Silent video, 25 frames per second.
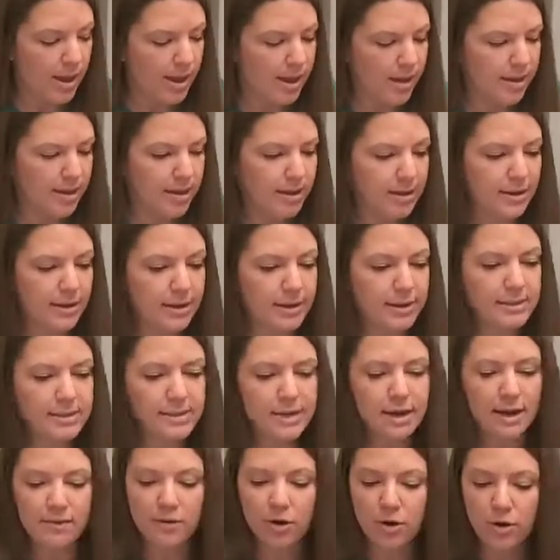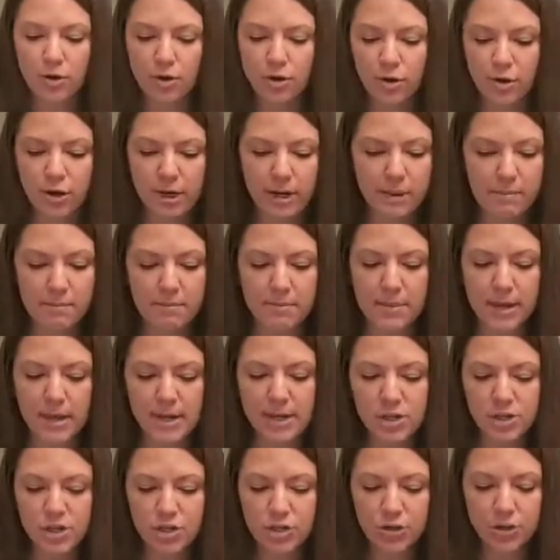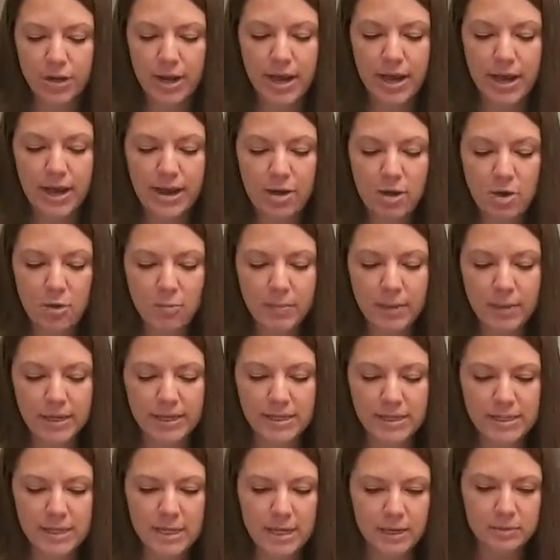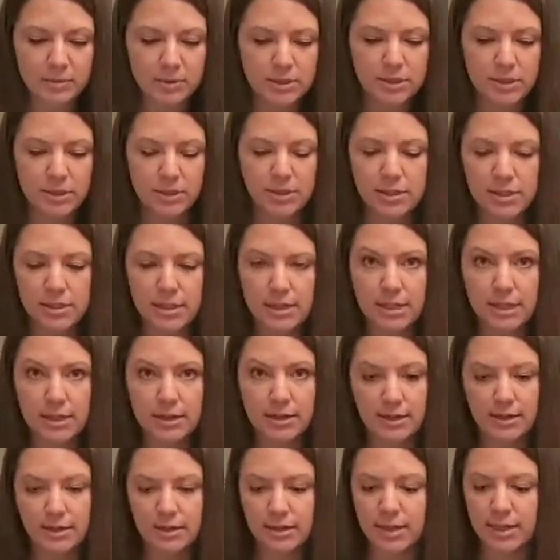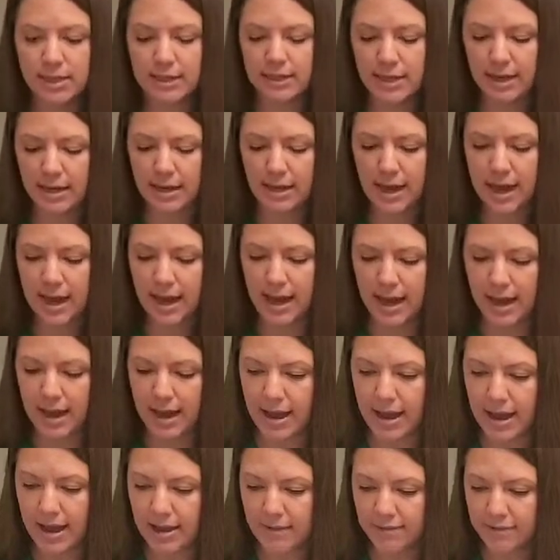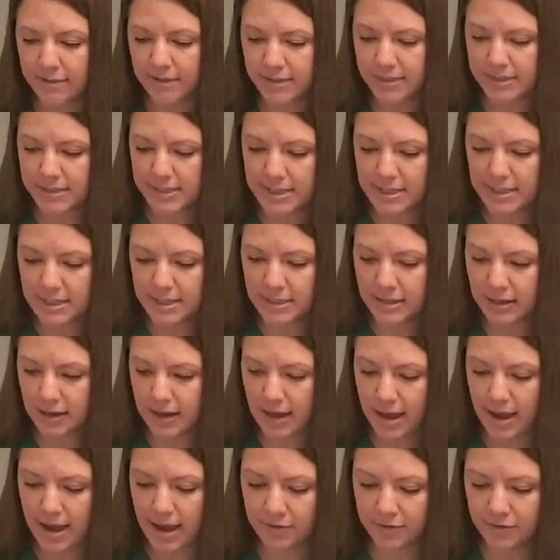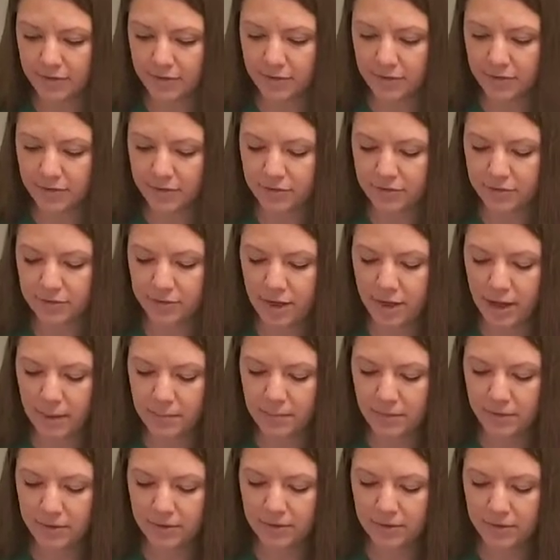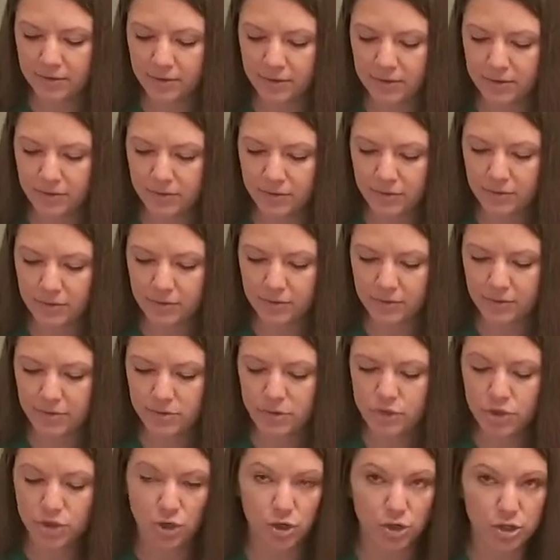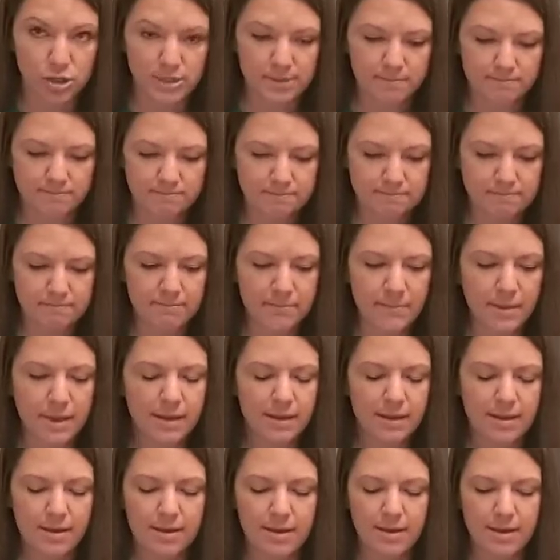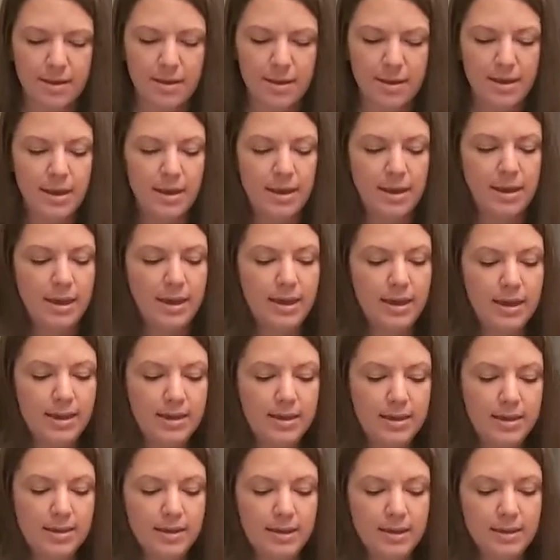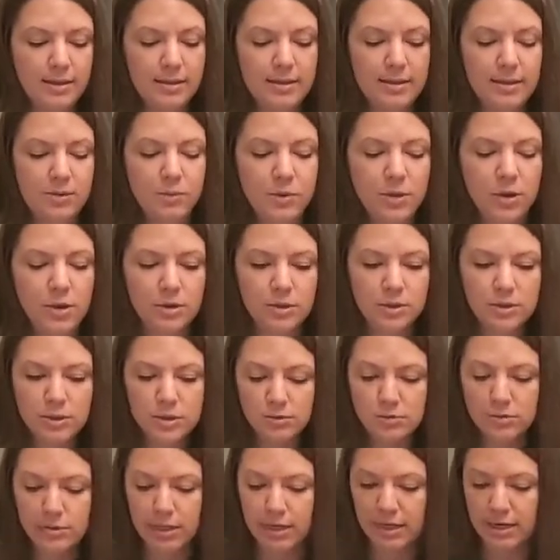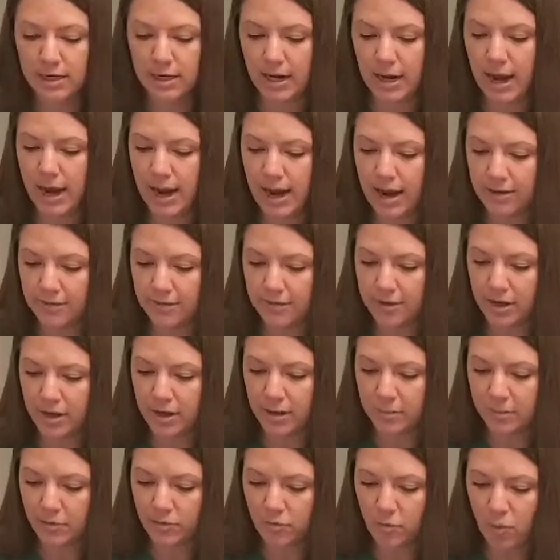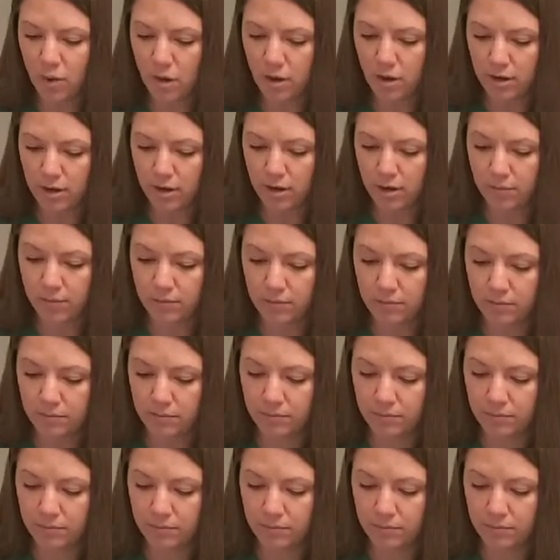And I've already measured out my table salt here. It's a half of cup of salt. And then we also need a half a cup of water.